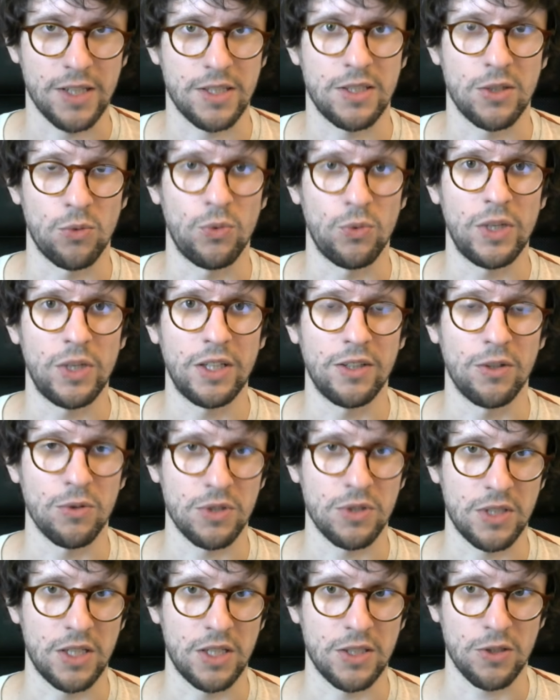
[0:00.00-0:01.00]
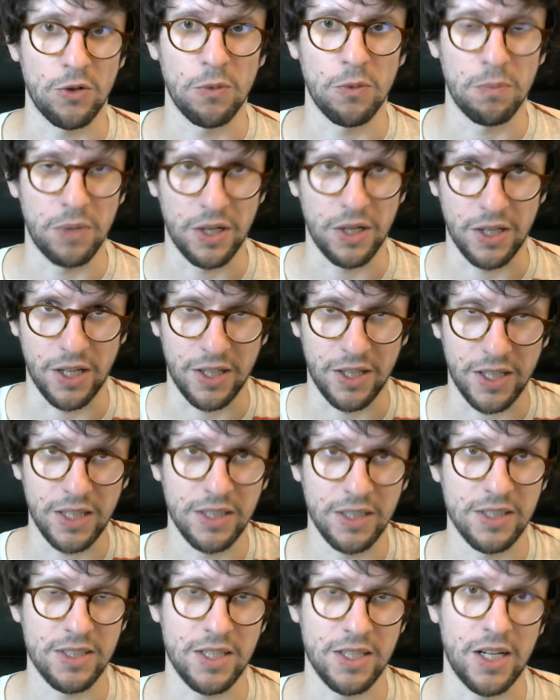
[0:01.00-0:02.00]
the window stays open, and
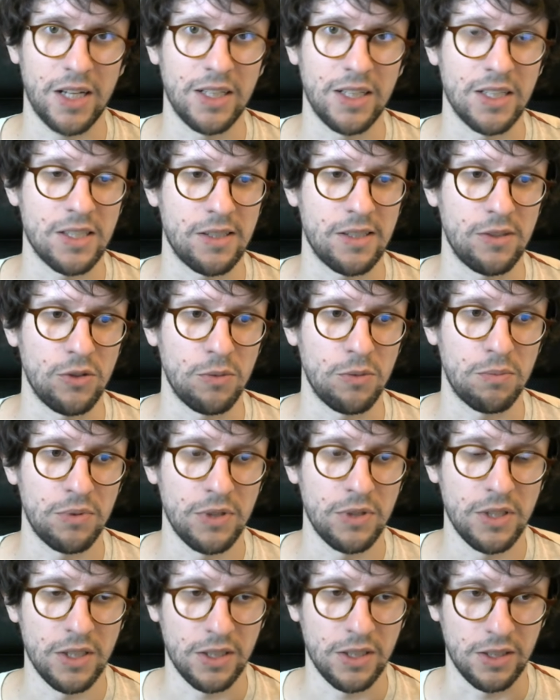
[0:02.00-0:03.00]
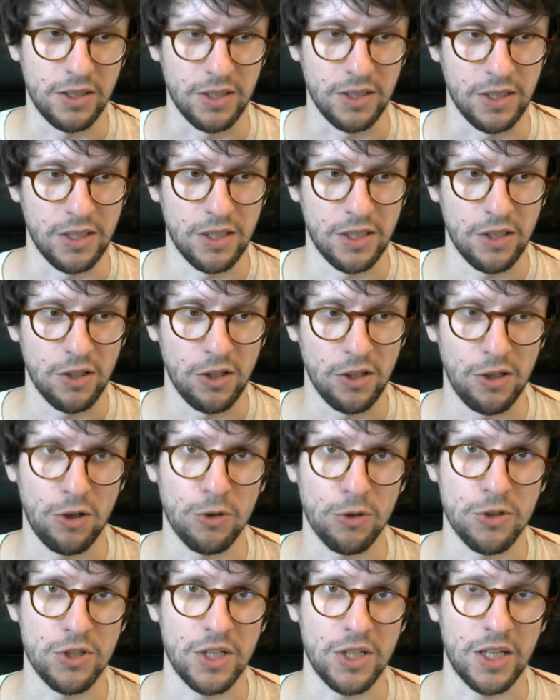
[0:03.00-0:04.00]
inside this loop the
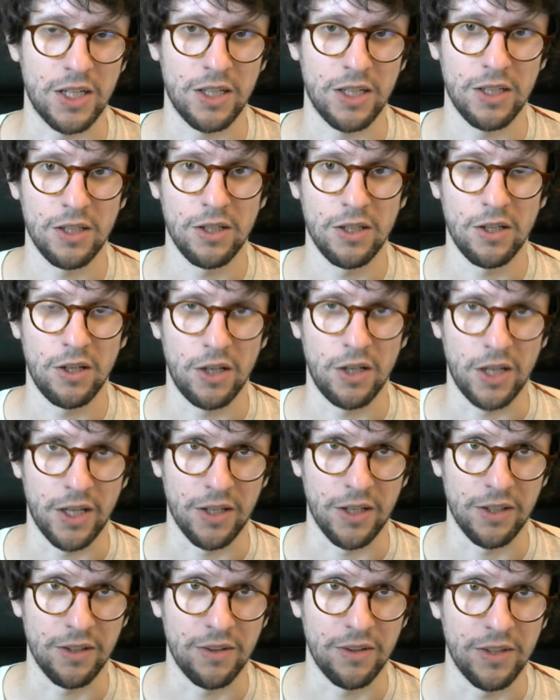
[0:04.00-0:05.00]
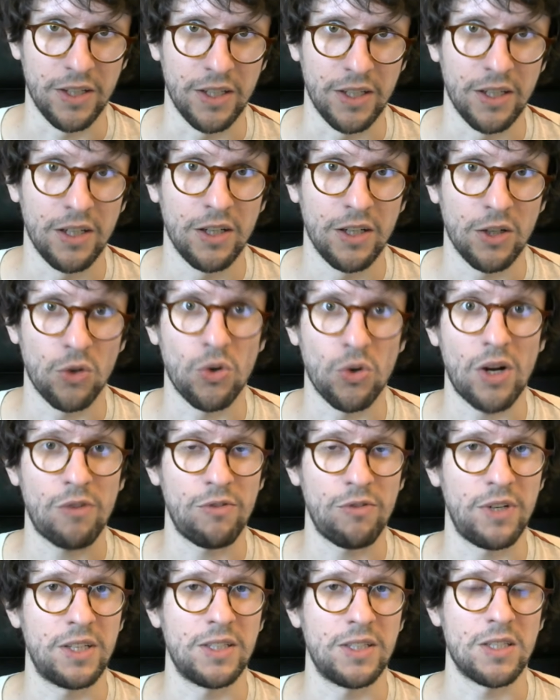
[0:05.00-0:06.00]
logic and the
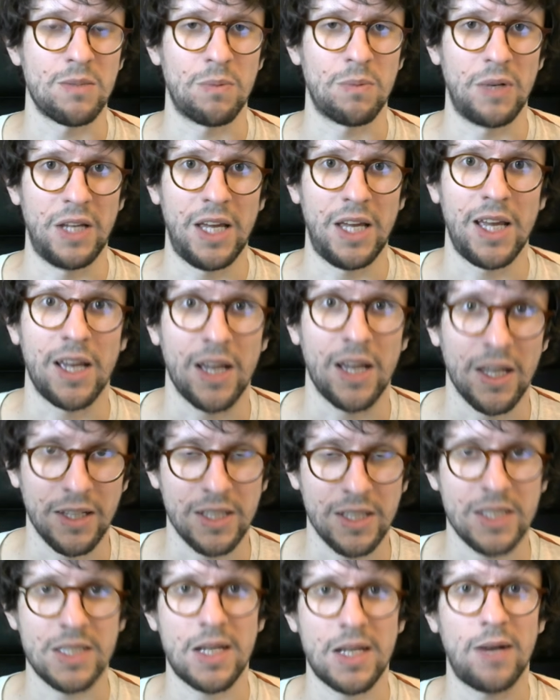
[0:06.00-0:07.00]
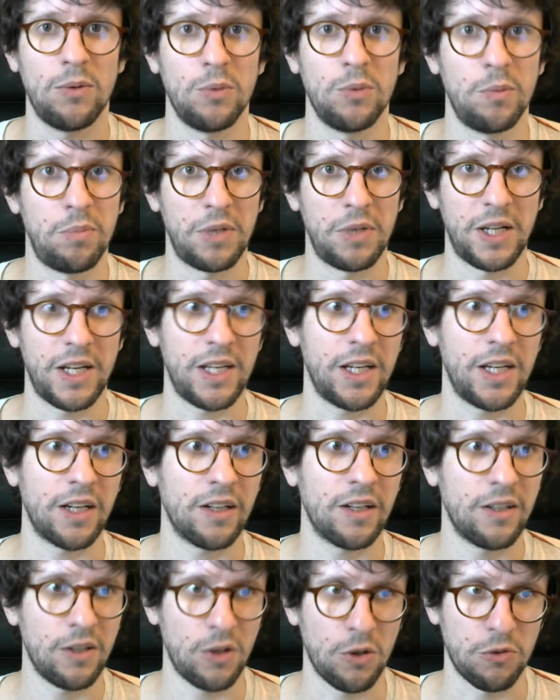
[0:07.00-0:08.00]
graphics displaying and the sound
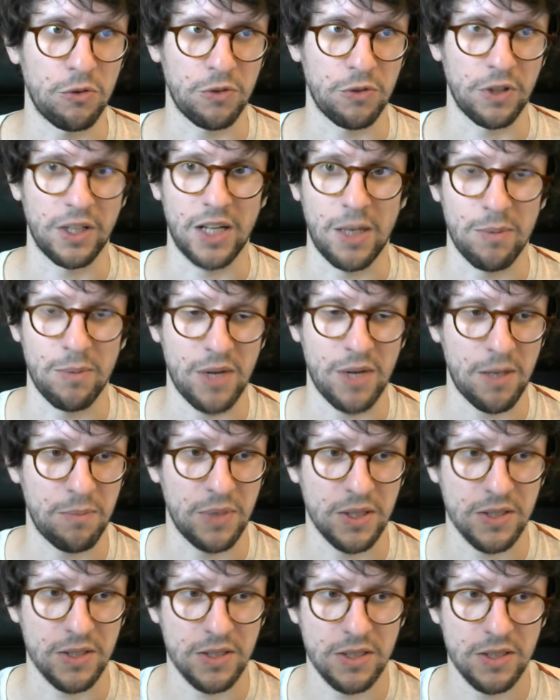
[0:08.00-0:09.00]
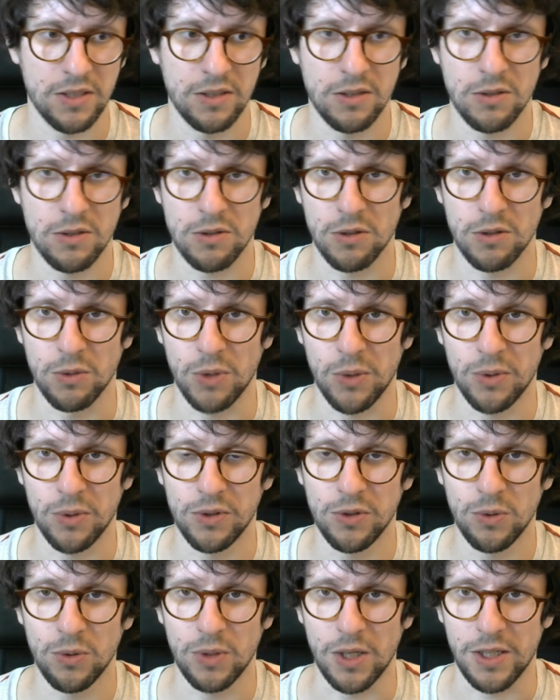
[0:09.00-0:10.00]
playing of our game happens. So the way we
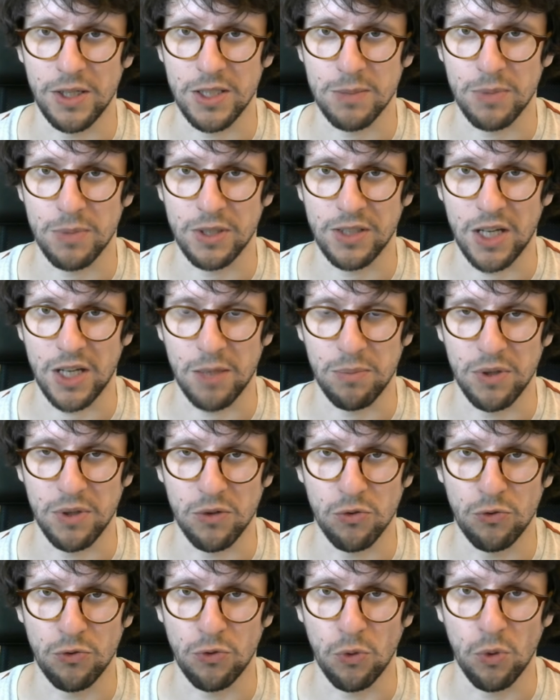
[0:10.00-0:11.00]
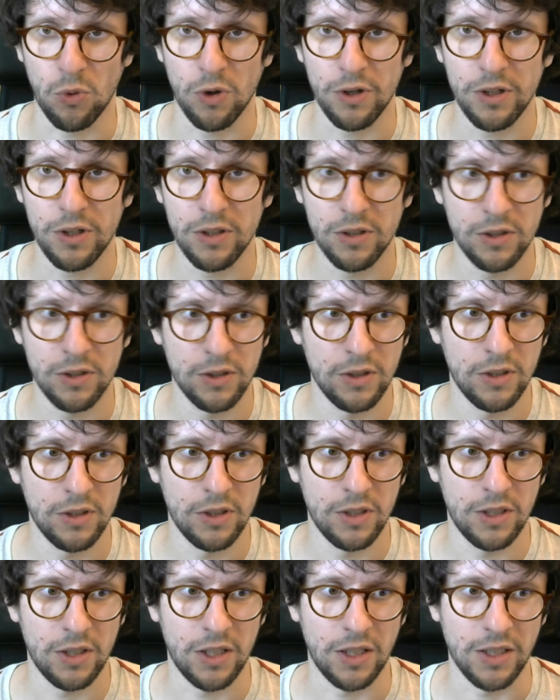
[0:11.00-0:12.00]
do that is by typing for,
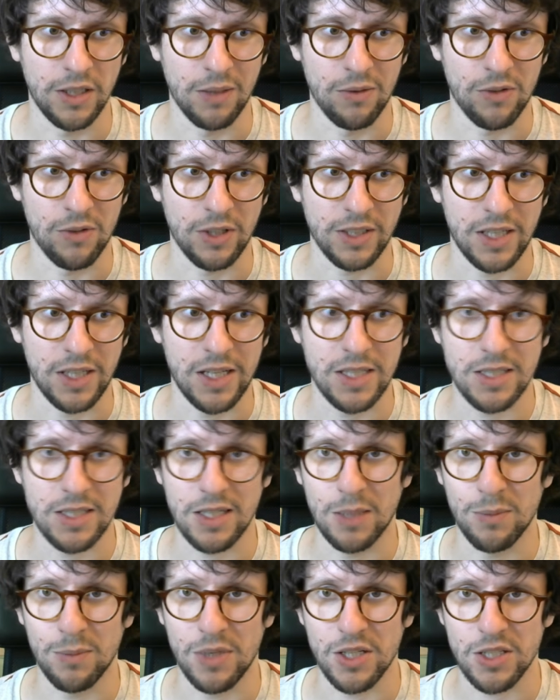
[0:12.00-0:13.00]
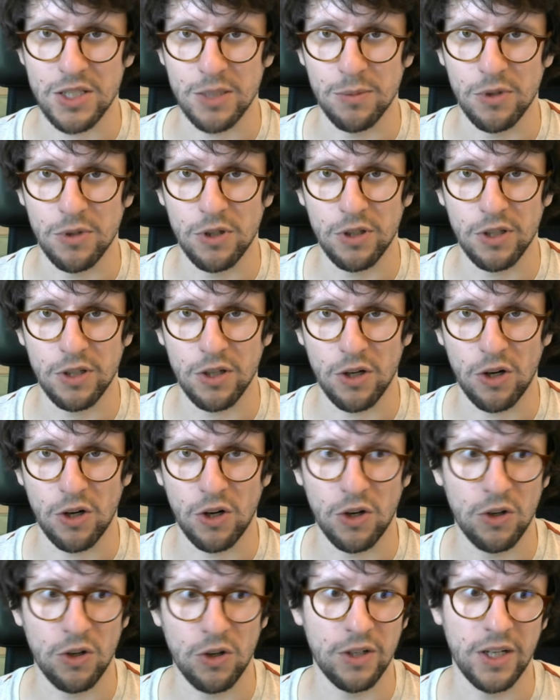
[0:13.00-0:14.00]
and then we write exclamation mark
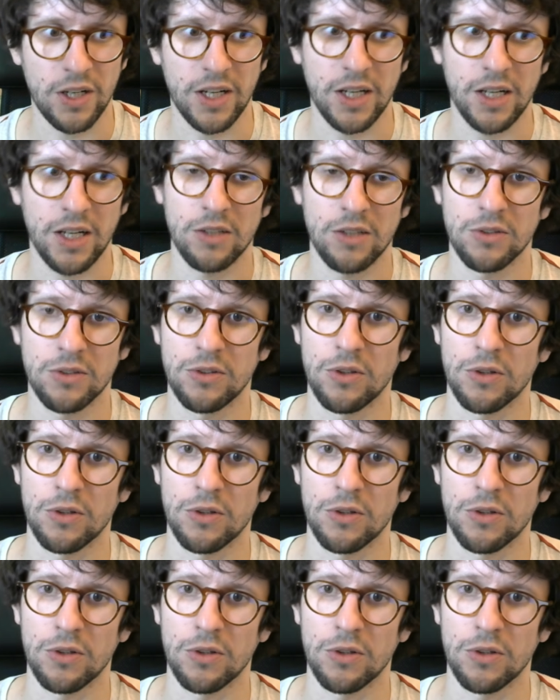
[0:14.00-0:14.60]
rl.window,